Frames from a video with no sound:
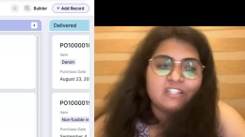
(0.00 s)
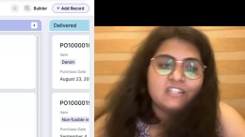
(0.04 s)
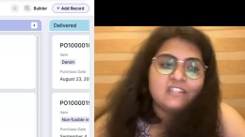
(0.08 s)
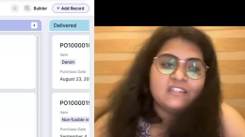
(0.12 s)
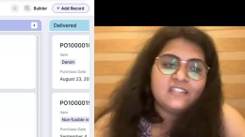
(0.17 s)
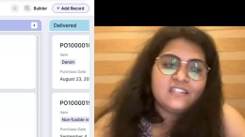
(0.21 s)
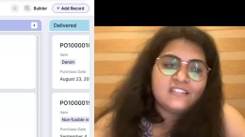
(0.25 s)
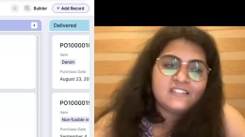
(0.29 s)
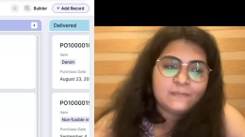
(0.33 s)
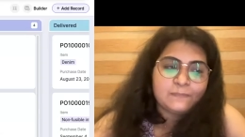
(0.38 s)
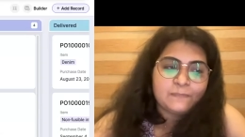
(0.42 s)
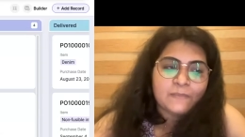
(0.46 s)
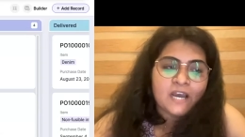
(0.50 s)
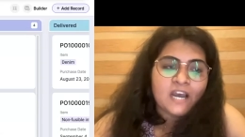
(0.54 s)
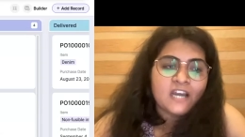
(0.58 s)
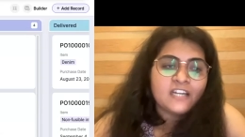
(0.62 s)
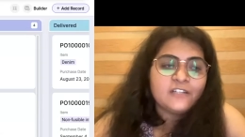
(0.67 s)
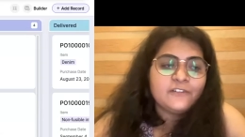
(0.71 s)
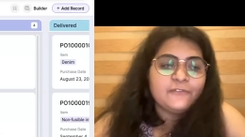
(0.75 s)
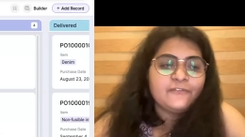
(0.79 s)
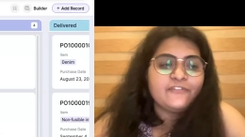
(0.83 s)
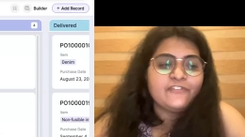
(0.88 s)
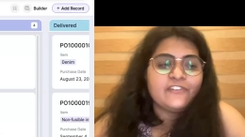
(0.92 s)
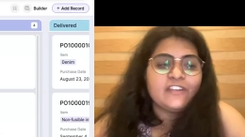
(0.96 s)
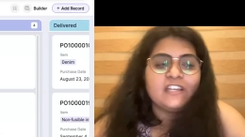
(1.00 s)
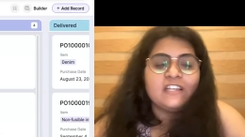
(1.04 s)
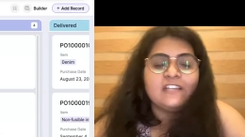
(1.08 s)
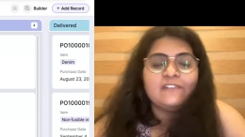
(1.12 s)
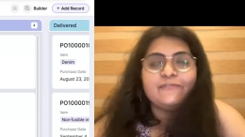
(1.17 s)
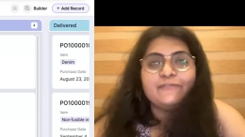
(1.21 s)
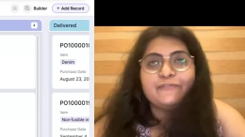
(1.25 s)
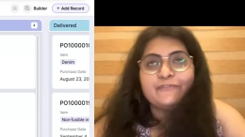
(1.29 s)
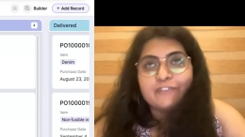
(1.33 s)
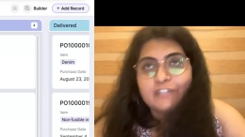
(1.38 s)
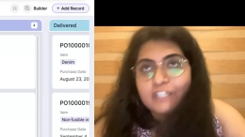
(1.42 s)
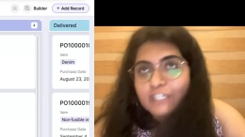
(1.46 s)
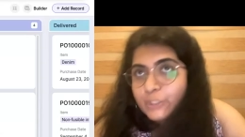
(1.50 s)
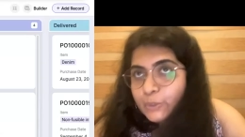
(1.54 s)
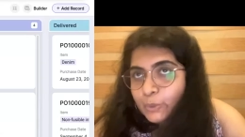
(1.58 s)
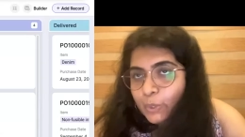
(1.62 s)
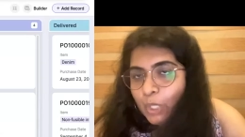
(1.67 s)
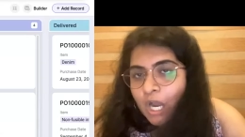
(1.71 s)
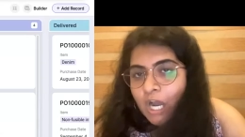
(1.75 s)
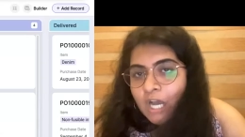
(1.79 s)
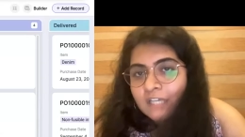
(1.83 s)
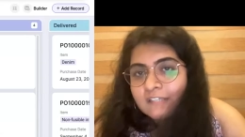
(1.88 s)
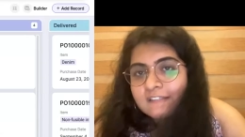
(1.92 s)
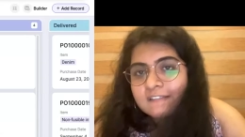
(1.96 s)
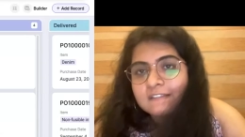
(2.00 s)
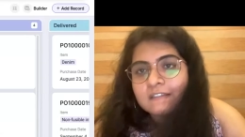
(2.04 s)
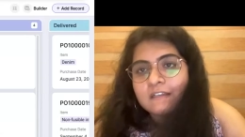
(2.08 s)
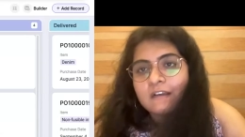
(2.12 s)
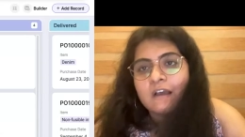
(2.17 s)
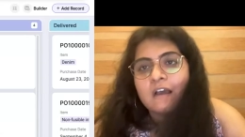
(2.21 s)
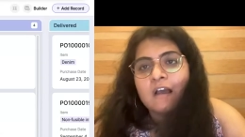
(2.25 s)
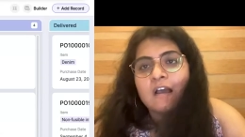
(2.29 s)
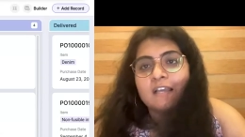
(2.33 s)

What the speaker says: in this part, feel free to ask.